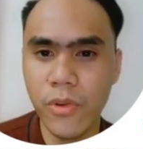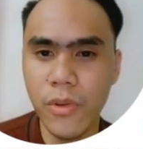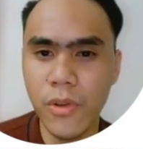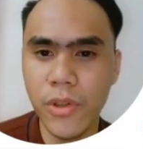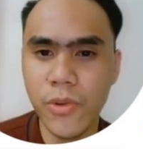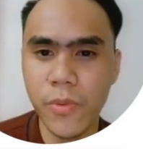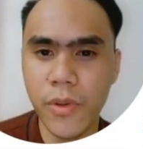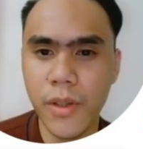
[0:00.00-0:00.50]

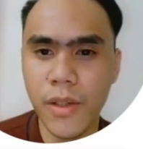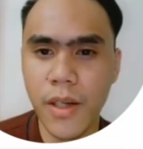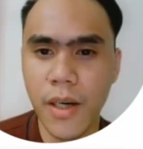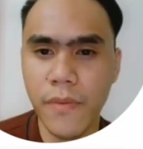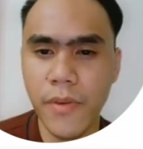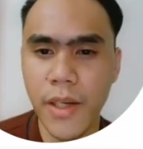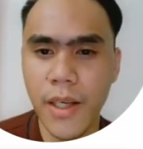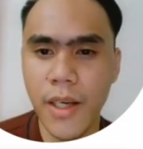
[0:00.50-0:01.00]
tools we're
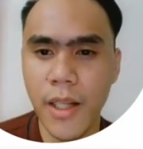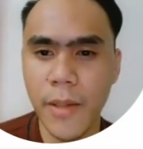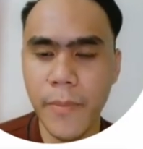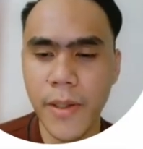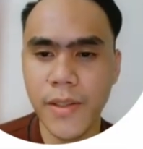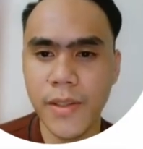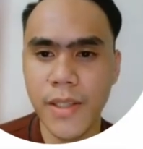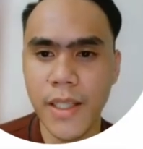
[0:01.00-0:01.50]
covering help
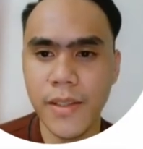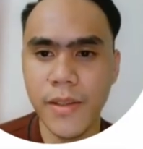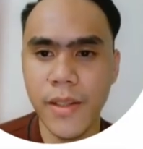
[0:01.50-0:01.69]
exercise